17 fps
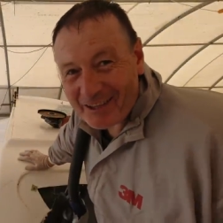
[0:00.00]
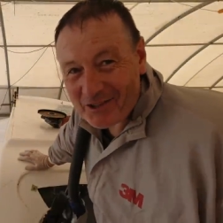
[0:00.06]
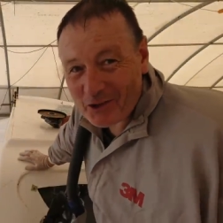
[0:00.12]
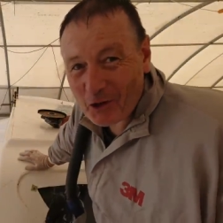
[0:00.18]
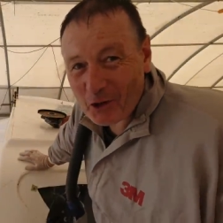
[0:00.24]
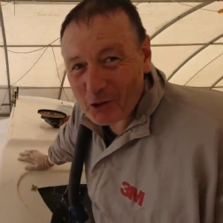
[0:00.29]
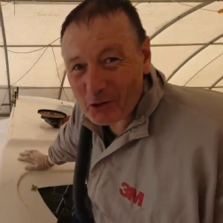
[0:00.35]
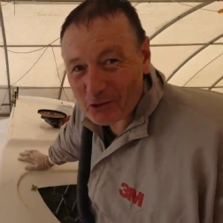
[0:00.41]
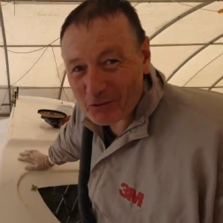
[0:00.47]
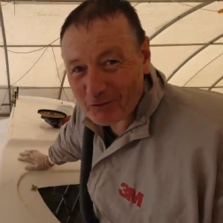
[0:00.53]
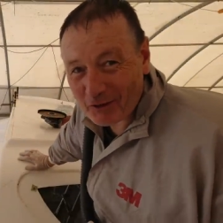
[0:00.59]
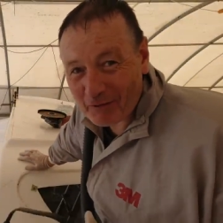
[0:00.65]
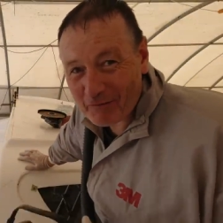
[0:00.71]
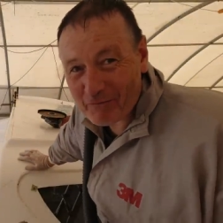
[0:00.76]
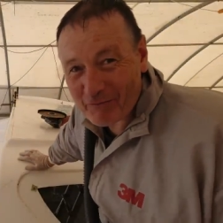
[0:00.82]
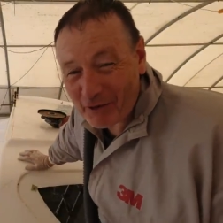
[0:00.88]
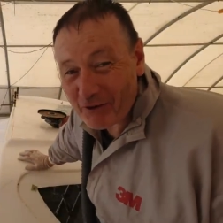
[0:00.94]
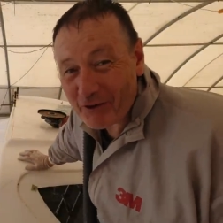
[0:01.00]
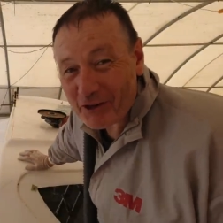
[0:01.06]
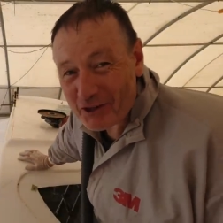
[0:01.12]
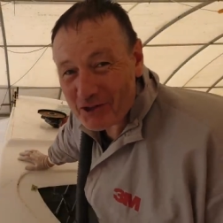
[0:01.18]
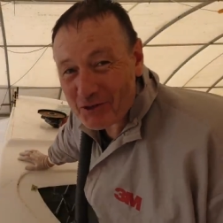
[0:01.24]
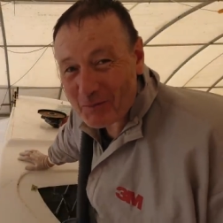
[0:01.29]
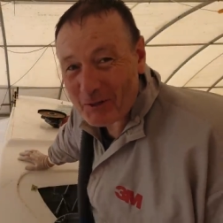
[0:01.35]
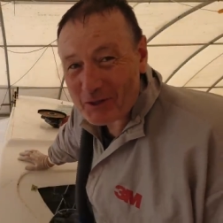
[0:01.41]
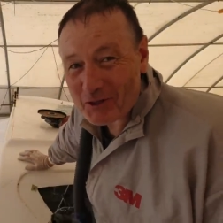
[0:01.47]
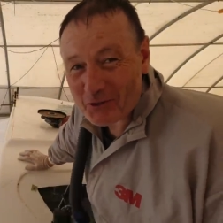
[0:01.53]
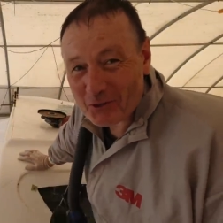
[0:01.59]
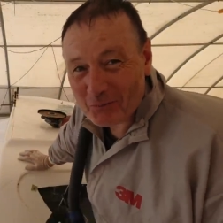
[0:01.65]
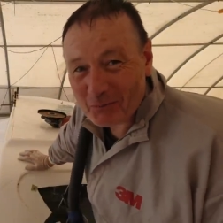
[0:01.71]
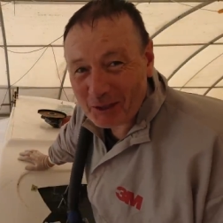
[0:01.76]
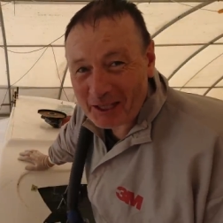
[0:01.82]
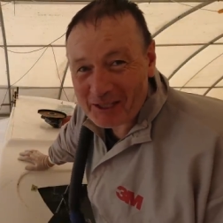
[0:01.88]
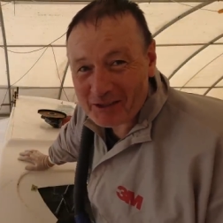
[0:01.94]
this calls for a very
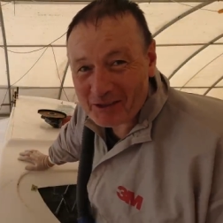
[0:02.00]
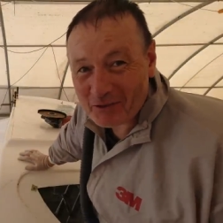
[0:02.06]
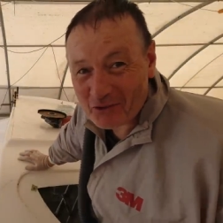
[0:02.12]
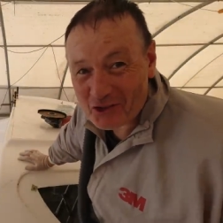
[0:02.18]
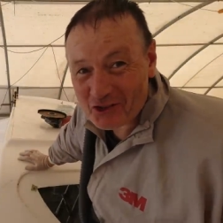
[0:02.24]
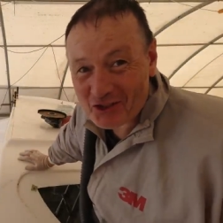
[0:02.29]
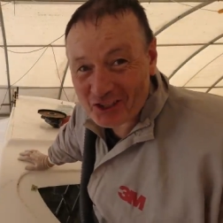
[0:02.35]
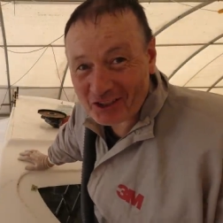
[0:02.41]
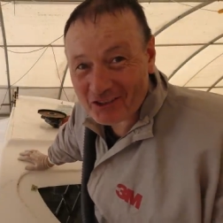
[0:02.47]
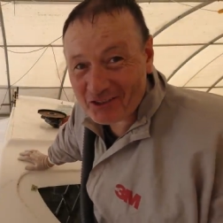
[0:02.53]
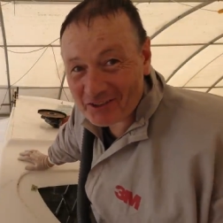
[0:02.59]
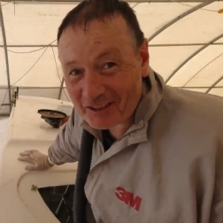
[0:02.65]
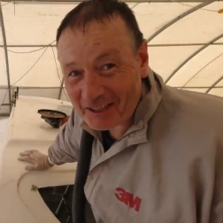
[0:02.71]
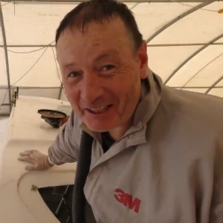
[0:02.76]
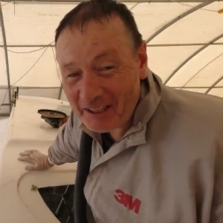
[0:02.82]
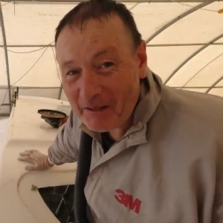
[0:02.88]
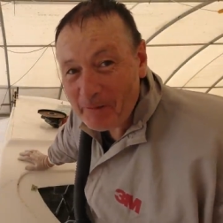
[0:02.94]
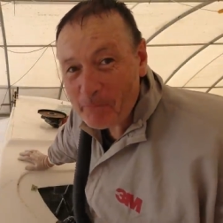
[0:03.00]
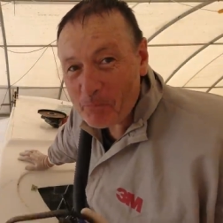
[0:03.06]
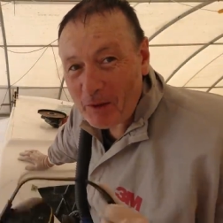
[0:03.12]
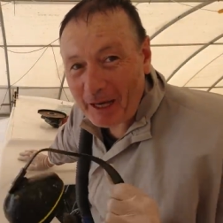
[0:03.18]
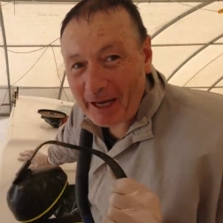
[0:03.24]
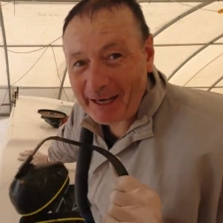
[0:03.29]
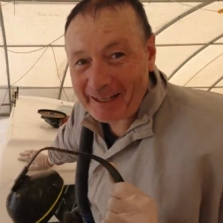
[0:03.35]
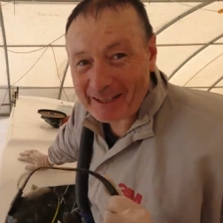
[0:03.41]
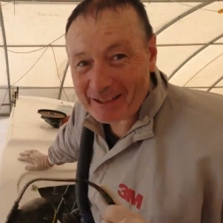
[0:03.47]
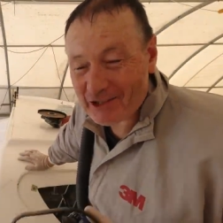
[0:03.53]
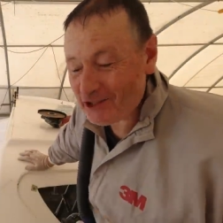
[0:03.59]
special blend of subtlety and